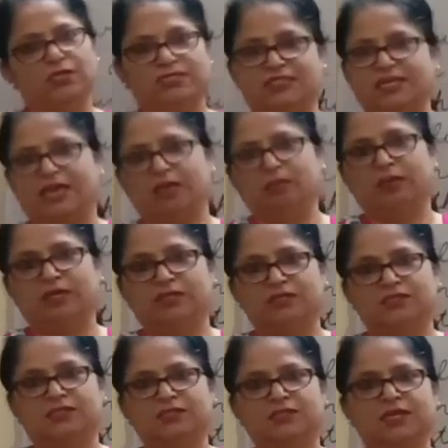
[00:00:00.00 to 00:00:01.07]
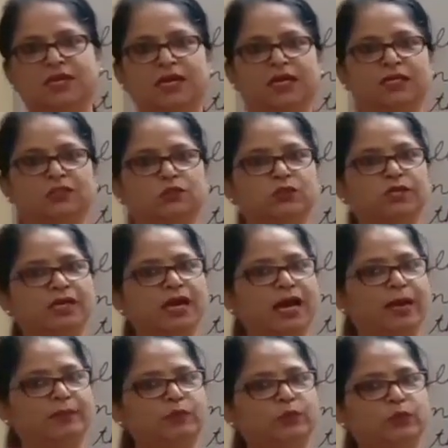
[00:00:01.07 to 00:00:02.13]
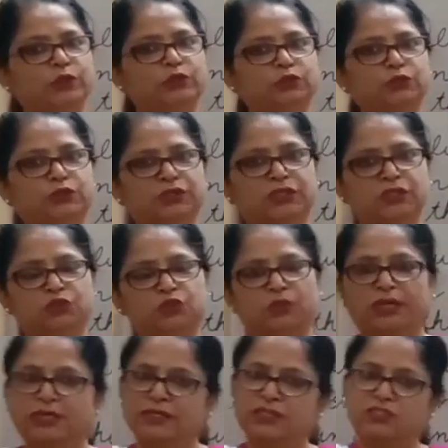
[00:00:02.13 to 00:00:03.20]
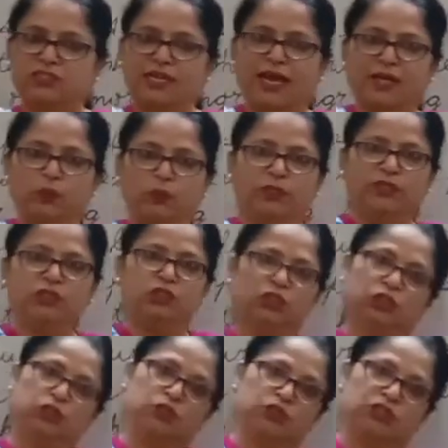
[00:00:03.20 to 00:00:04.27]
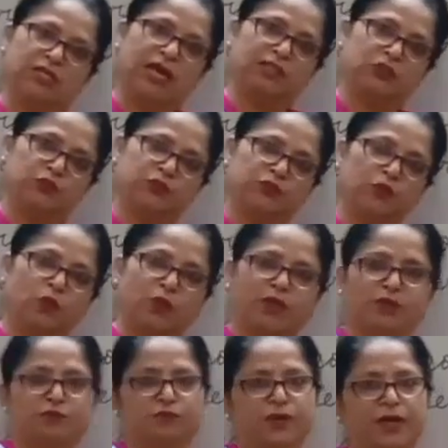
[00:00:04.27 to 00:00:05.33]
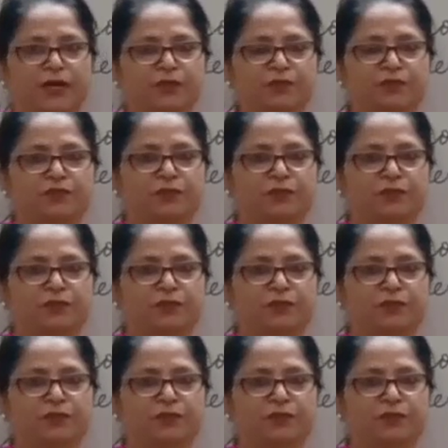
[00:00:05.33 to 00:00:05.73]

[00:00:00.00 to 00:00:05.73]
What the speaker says: assignments. Today I'm going to teach English language to standard 4 and 5.